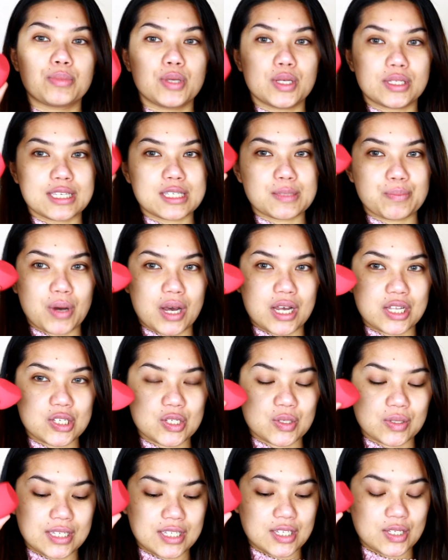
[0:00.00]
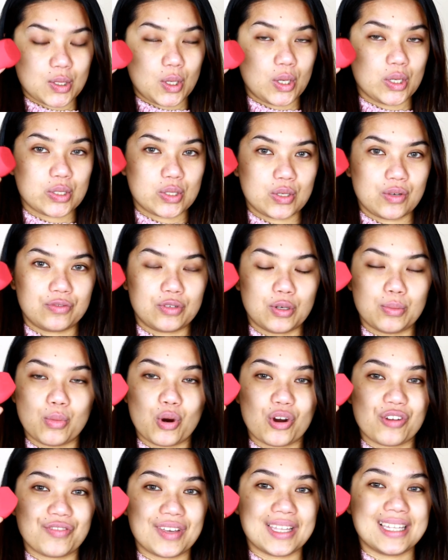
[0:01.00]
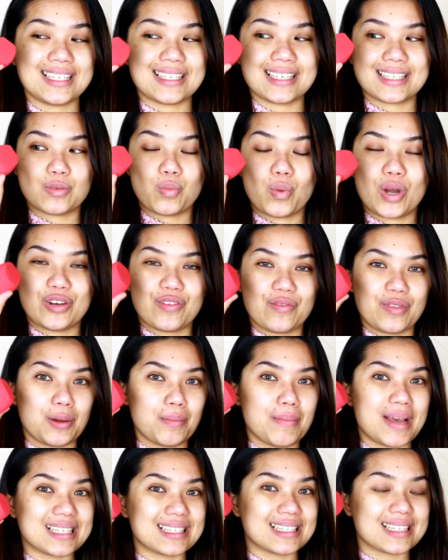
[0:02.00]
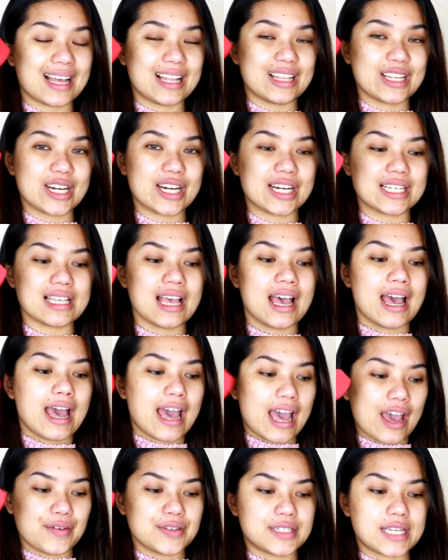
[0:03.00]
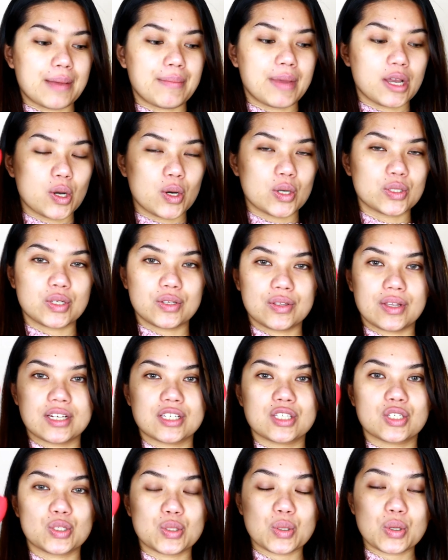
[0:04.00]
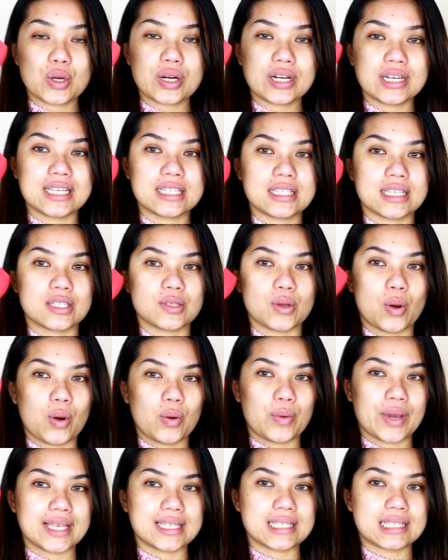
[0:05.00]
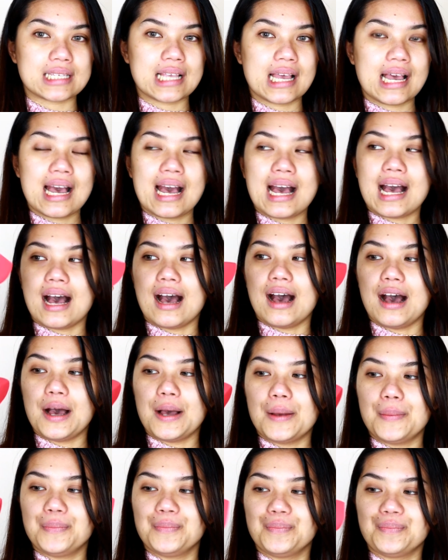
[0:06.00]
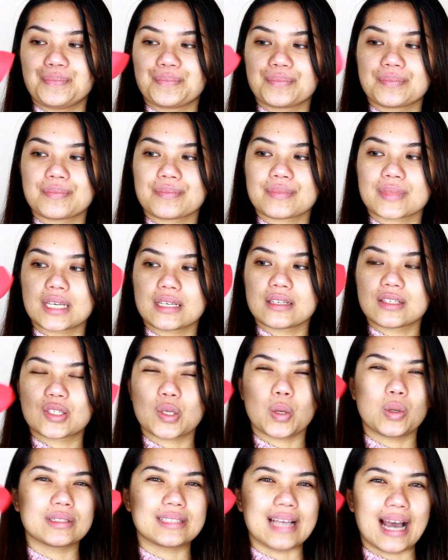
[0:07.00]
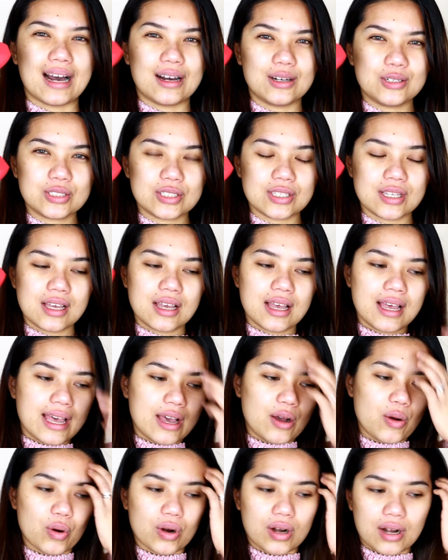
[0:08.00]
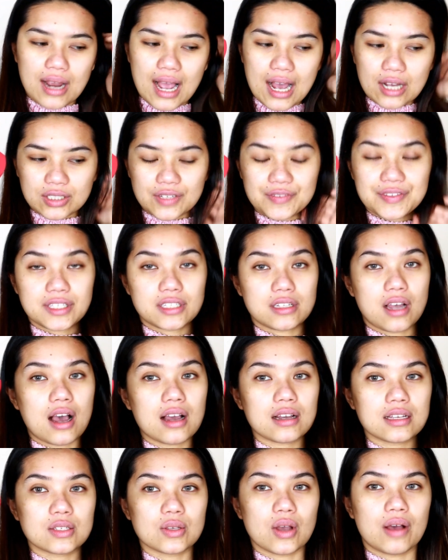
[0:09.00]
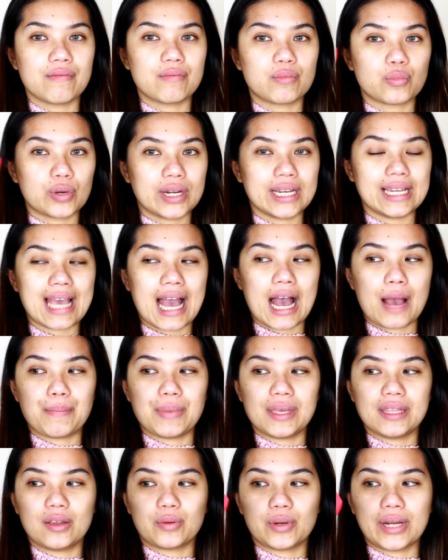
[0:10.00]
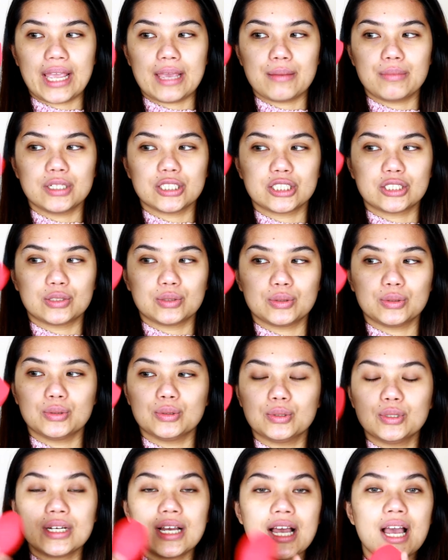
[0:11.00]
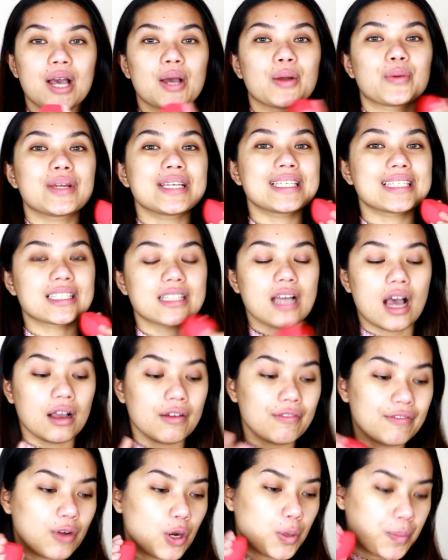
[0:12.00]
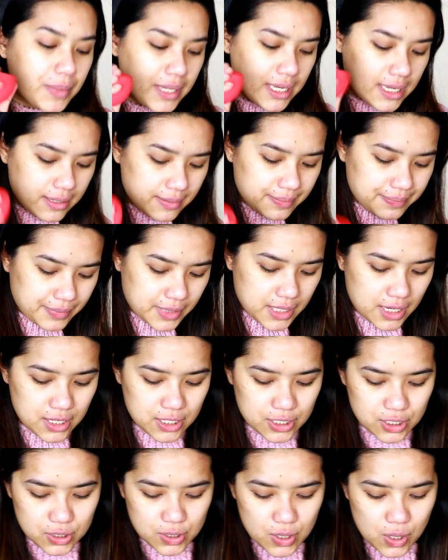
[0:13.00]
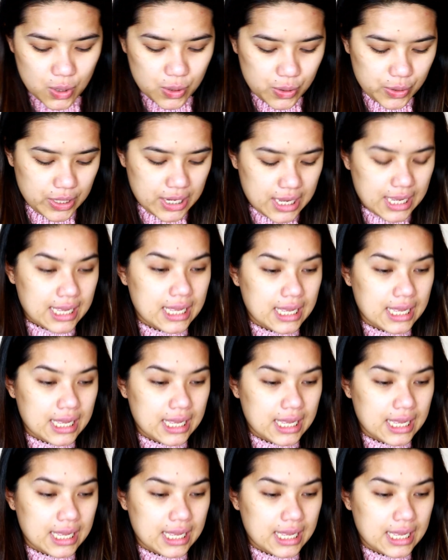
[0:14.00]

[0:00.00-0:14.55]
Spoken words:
Beauty Sponge. So this is also from Morphe. This is one of their best sellers. Every time I go to their store, this is always sold out or out of stock. So I'm really happy they were able to restock for me. So